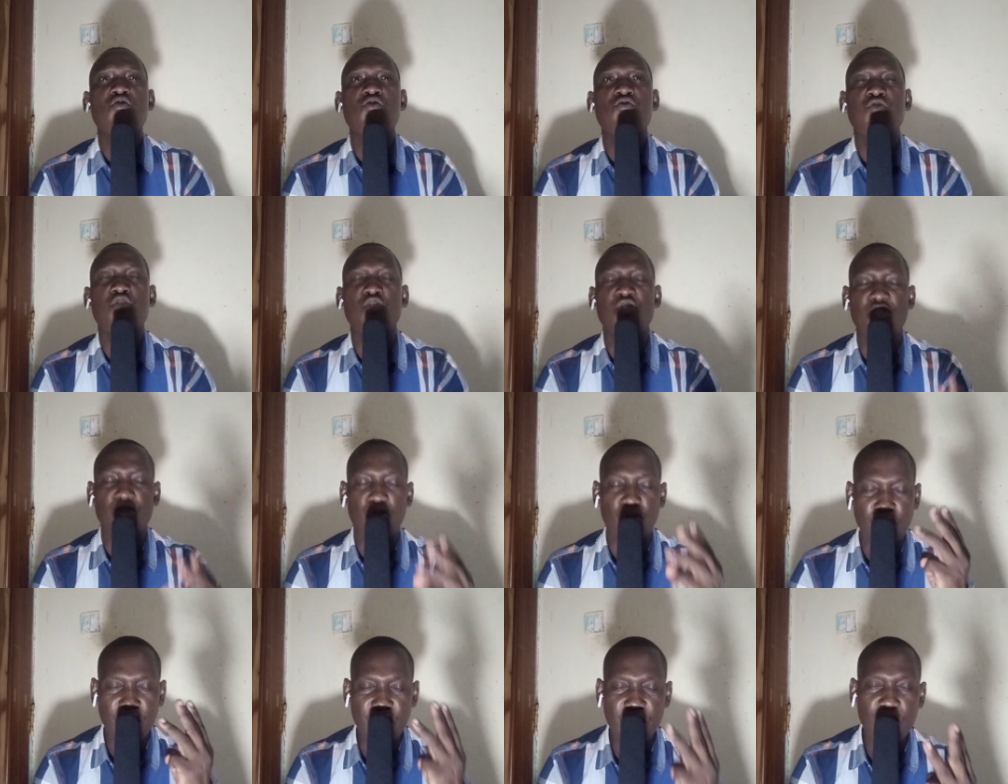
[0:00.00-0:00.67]
for
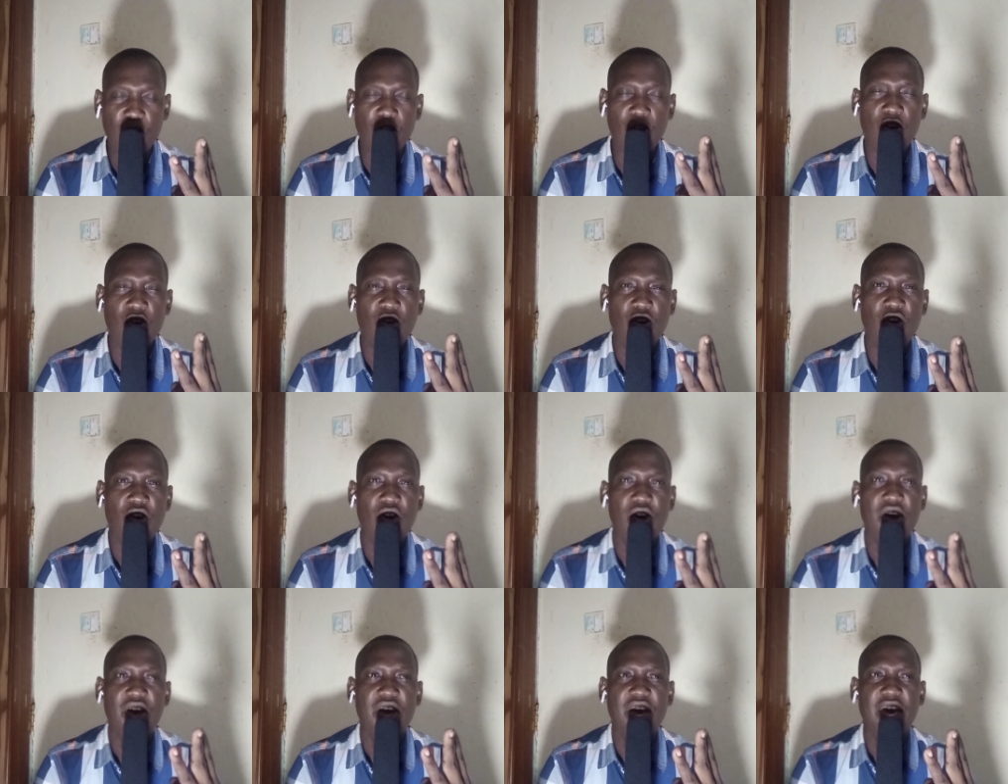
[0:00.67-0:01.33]
Iringo
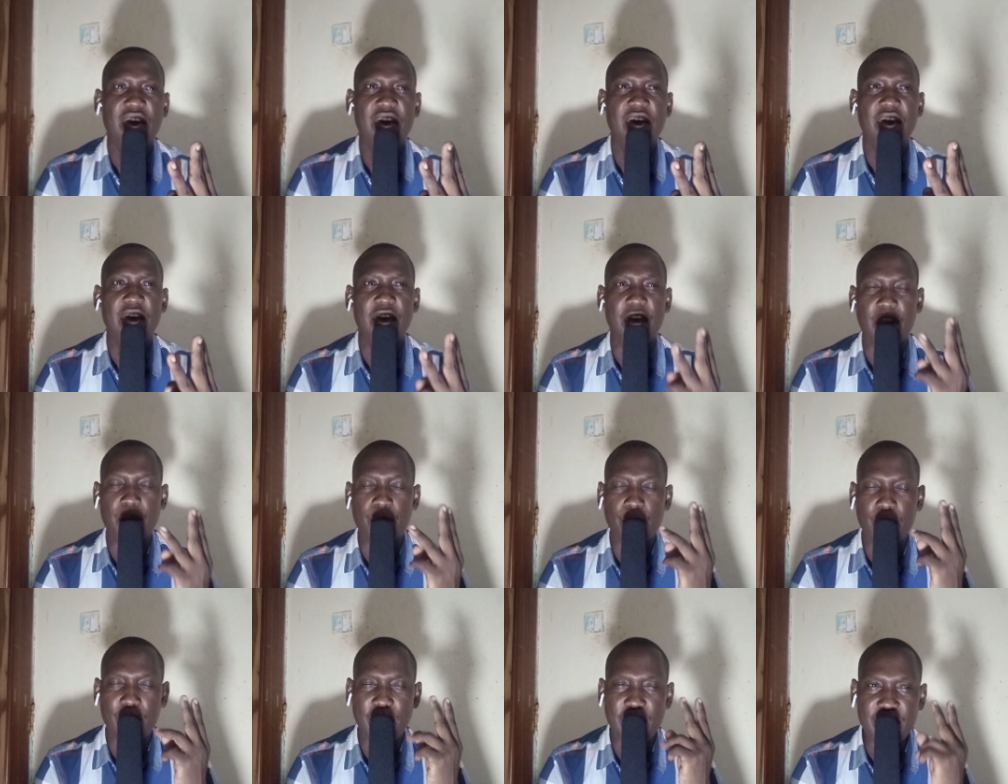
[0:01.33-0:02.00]

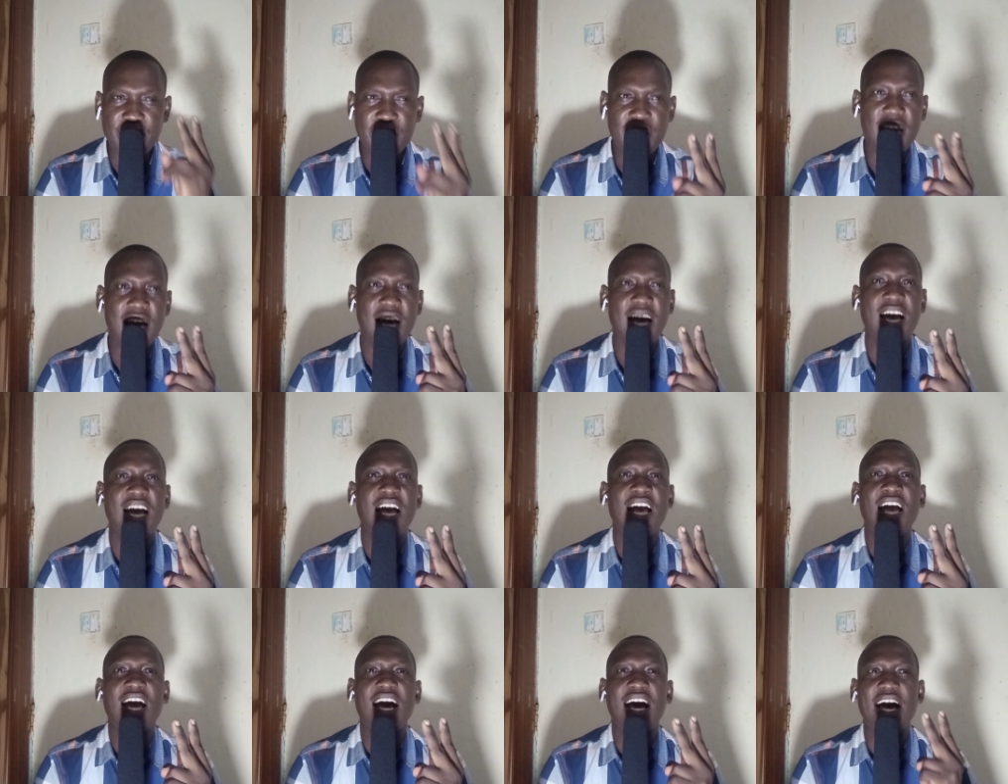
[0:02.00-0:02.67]
and Maina
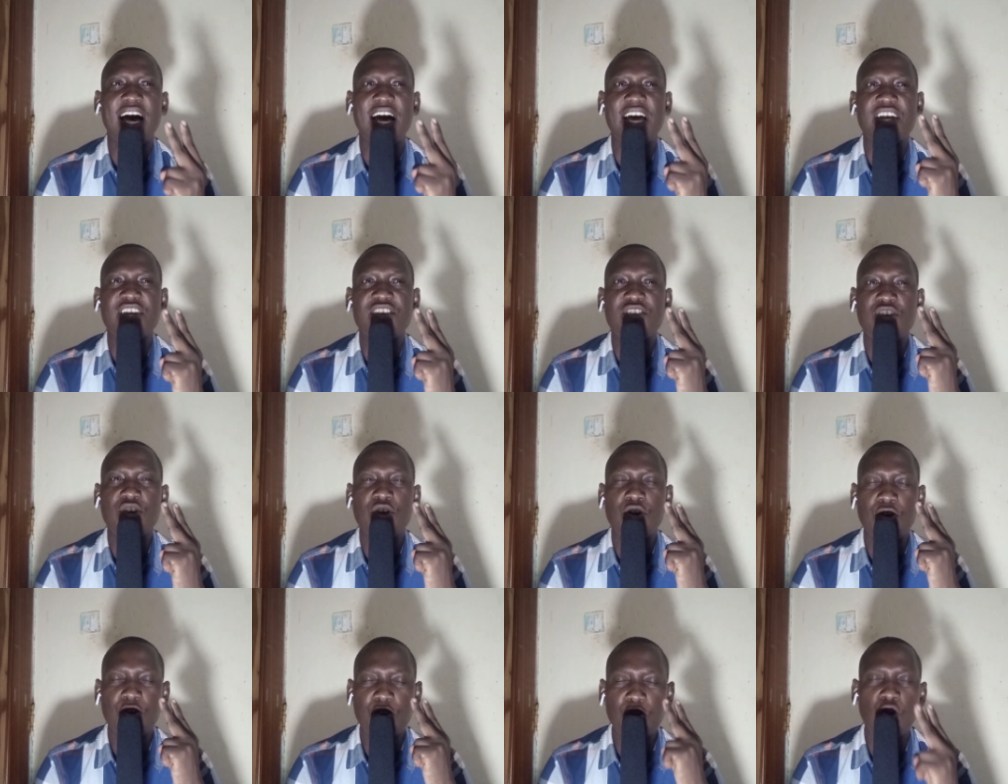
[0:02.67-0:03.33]
and
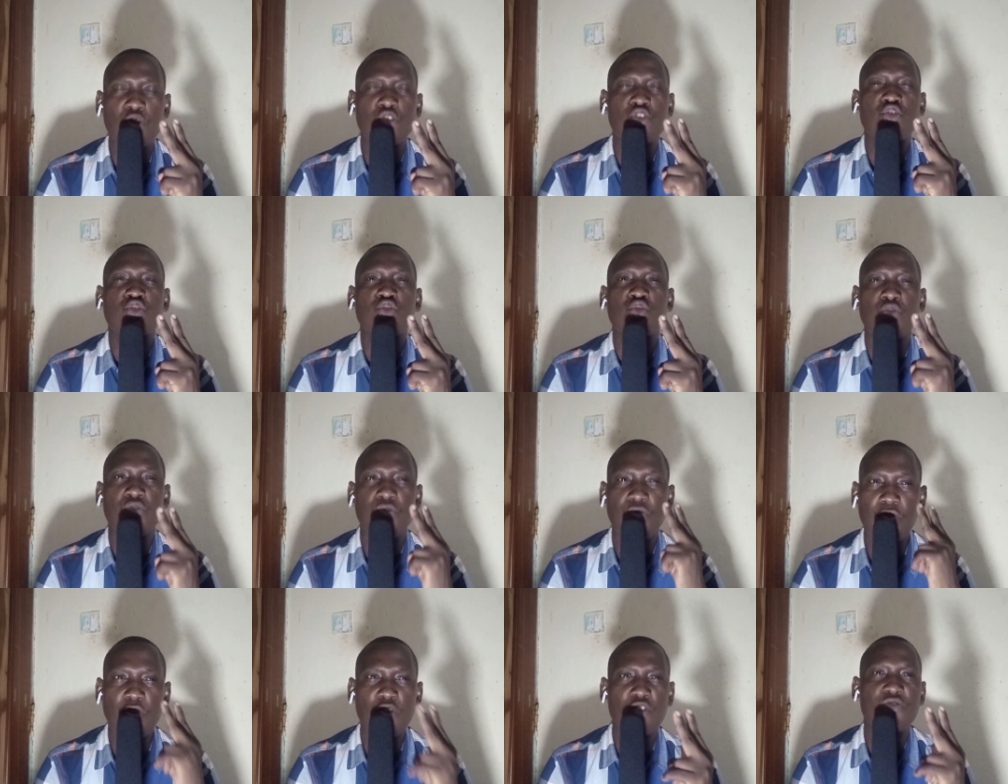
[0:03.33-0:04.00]
not to
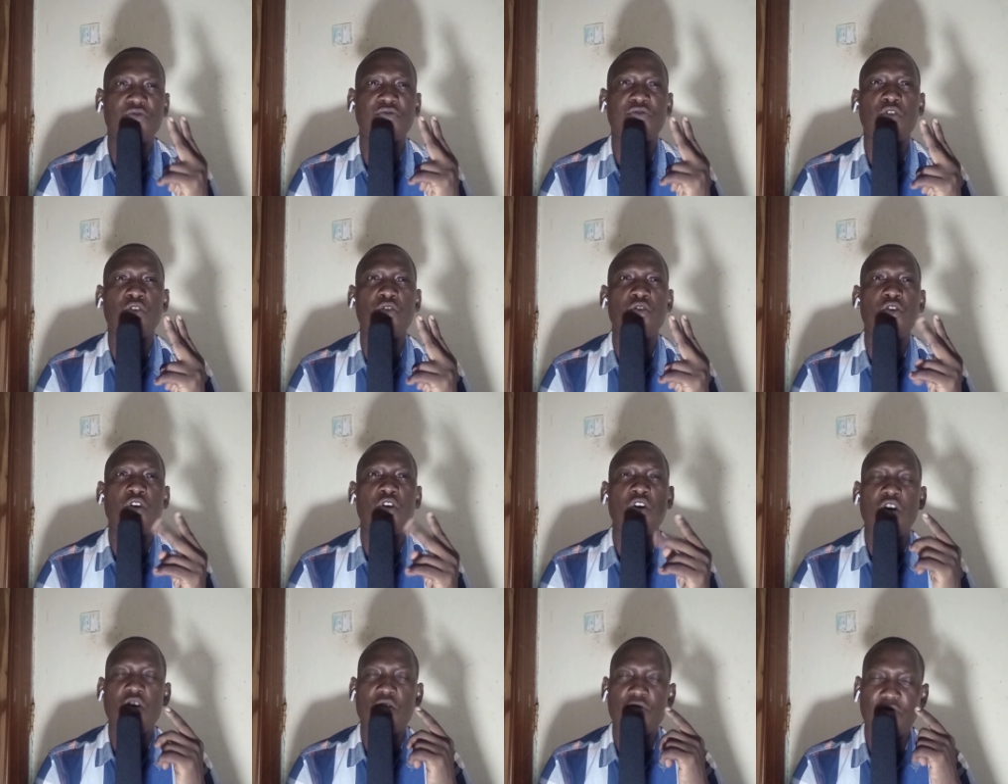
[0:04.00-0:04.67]
vote
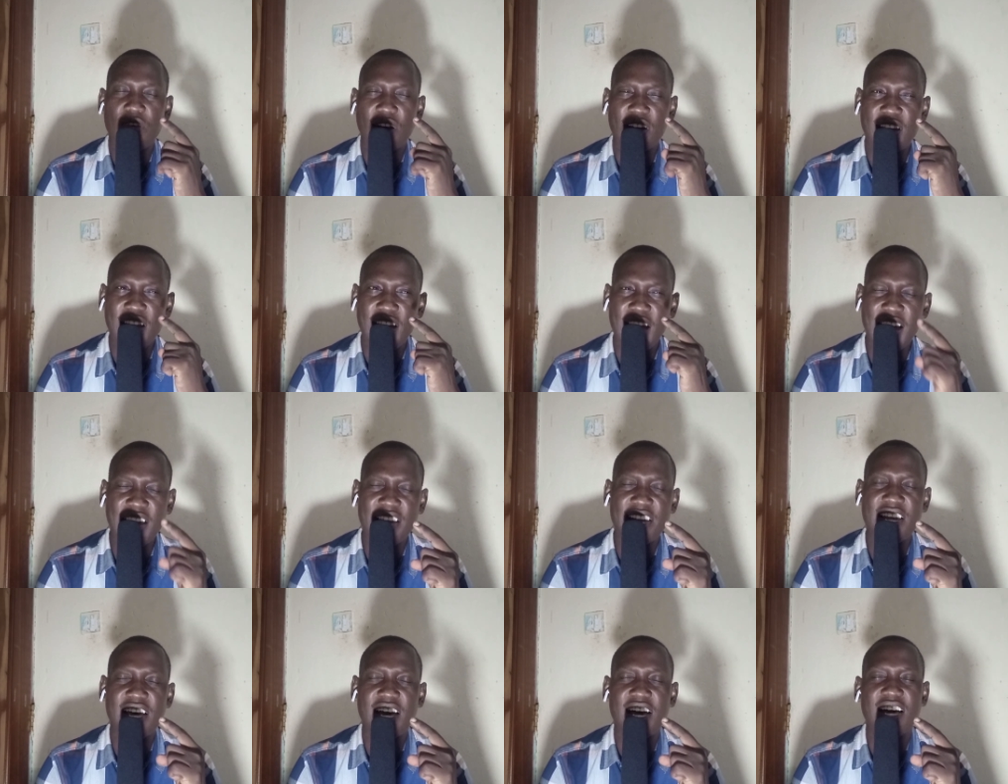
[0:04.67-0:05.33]
for
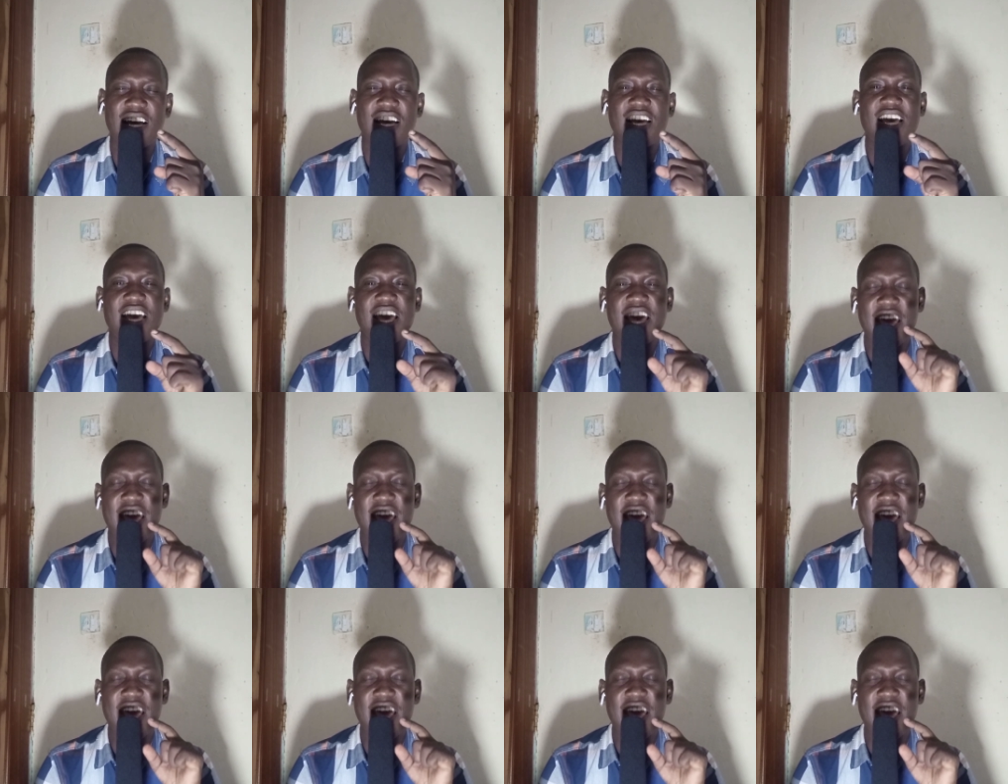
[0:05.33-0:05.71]
Falhada